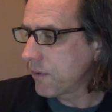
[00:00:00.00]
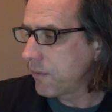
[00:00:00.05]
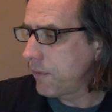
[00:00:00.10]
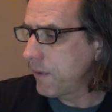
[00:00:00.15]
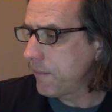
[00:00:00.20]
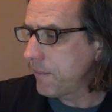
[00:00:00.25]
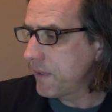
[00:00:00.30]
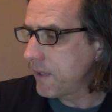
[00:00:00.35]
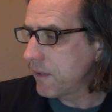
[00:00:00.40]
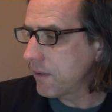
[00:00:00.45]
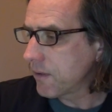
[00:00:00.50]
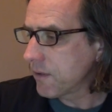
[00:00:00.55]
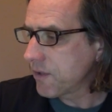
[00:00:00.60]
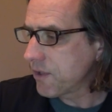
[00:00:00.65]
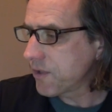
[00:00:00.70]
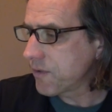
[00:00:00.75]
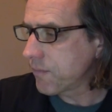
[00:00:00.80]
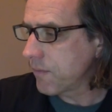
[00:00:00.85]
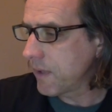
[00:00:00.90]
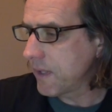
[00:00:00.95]
equipment or
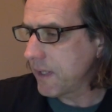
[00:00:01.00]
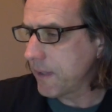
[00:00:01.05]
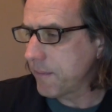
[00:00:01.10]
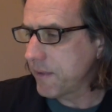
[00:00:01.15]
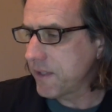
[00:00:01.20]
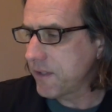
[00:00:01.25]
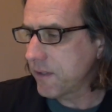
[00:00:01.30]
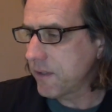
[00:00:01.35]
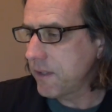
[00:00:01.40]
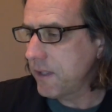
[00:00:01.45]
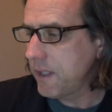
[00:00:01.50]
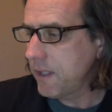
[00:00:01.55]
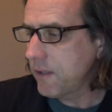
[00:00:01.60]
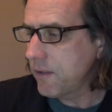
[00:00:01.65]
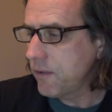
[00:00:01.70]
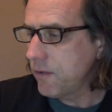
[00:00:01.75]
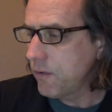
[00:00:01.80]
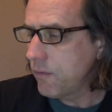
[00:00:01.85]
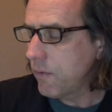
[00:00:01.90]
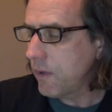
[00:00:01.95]
just run them until you need
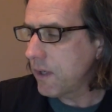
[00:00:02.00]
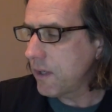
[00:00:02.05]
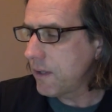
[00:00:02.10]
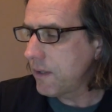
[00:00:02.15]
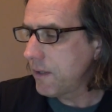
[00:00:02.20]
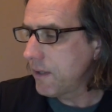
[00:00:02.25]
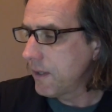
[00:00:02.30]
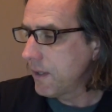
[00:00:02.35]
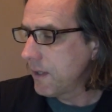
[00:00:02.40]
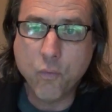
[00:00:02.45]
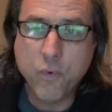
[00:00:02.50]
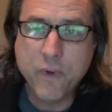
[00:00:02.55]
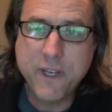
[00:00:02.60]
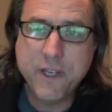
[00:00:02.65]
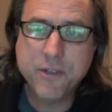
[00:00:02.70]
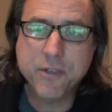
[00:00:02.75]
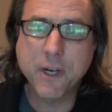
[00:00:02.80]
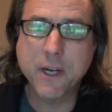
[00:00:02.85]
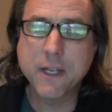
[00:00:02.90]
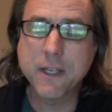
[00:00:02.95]
a new one?
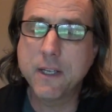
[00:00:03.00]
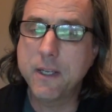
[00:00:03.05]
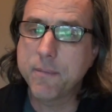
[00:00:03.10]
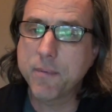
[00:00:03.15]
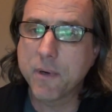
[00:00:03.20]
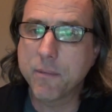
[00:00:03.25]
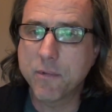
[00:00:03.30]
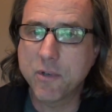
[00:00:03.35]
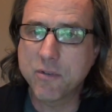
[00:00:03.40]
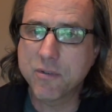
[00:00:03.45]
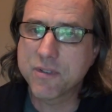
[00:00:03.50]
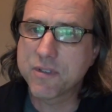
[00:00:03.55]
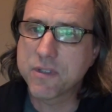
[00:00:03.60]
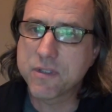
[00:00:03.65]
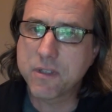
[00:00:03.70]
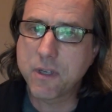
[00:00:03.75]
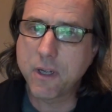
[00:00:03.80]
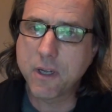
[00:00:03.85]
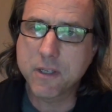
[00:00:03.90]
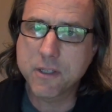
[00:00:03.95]
We try to keep our mowers
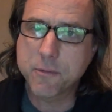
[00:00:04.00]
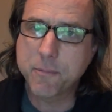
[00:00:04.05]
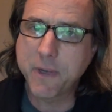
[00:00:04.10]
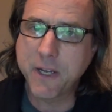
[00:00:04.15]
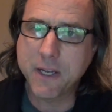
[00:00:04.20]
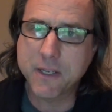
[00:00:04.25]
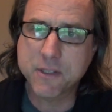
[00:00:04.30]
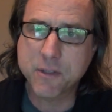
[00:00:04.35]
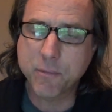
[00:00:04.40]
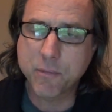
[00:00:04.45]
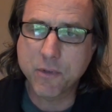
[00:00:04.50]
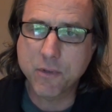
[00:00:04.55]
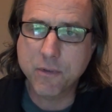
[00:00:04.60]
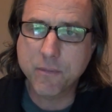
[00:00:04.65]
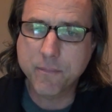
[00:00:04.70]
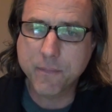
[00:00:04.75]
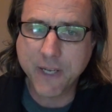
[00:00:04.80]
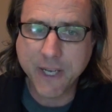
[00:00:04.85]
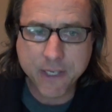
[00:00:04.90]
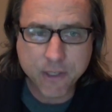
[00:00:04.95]
as long as
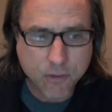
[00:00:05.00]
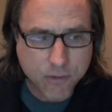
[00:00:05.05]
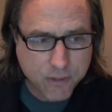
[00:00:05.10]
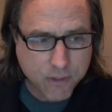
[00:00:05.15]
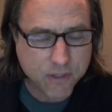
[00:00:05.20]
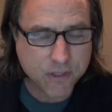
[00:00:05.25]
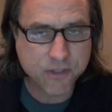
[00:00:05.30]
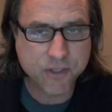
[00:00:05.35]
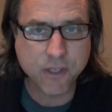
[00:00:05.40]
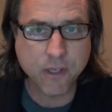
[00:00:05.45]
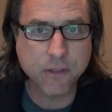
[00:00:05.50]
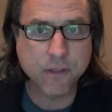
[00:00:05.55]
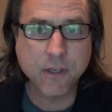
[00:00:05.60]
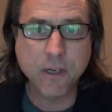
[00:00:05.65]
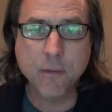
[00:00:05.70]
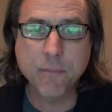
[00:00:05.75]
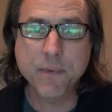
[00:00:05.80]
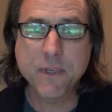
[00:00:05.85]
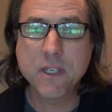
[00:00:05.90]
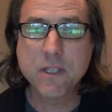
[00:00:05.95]
possible. I know that there's other
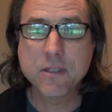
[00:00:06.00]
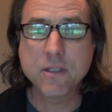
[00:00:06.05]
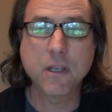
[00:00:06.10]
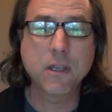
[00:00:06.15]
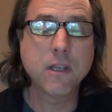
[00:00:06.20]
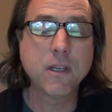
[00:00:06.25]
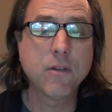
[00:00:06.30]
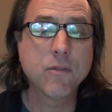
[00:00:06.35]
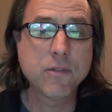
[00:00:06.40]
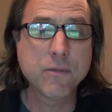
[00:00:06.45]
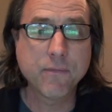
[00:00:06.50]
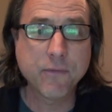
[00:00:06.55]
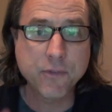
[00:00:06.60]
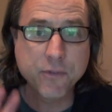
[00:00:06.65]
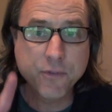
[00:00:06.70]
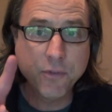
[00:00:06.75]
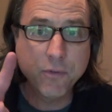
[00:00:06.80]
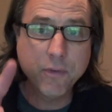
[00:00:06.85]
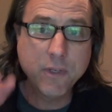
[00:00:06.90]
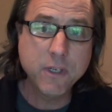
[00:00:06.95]
companies, they use them for
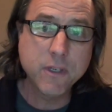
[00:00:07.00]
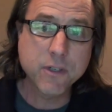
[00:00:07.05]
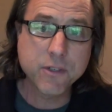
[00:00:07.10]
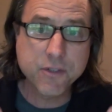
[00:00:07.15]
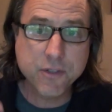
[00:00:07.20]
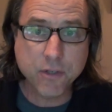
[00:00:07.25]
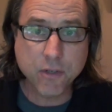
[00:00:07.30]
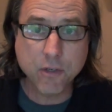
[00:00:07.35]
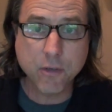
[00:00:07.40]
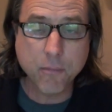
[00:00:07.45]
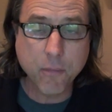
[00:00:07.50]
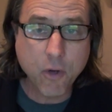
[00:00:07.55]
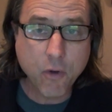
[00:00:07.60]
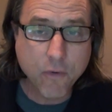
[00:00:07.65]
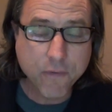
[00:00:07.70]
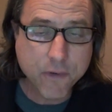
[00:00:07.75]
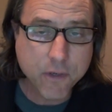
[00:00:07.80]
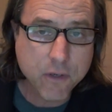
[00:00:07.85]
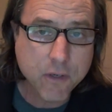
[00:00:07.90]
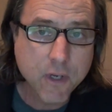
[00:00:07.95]
two years, turn them
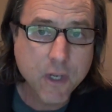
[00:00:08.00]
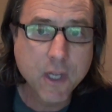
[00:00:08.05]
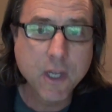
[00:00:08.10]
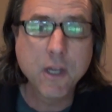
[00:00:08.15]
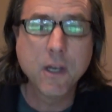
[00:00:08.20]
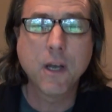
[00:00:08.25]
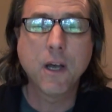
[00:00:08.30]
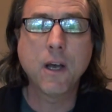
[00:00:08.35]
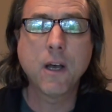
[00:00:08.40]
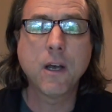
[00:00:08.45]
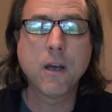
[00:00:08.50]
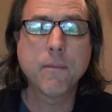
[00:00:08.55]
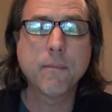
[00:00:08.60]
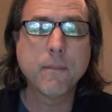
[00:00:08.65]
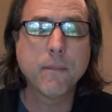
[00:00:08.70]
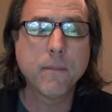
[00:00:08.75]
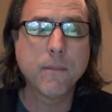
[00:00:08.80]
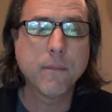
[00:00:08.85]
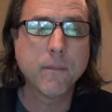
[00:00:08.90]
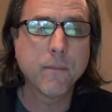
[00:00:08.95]
over.
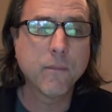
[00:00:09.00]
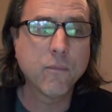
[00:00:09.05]
Um,